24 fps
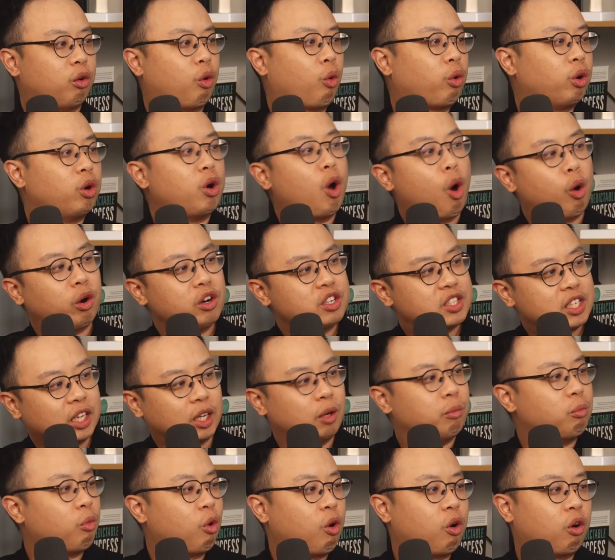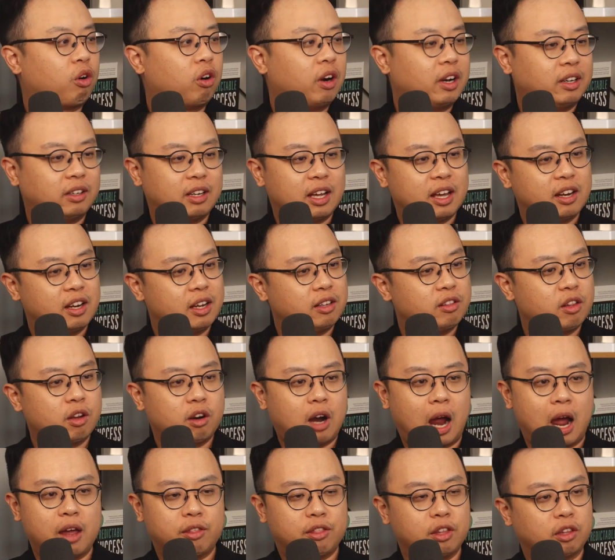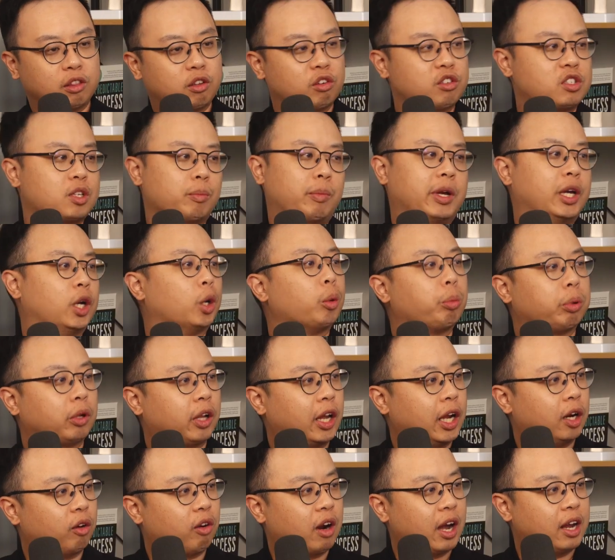Or noticing it more, and I think there's some interplay, right?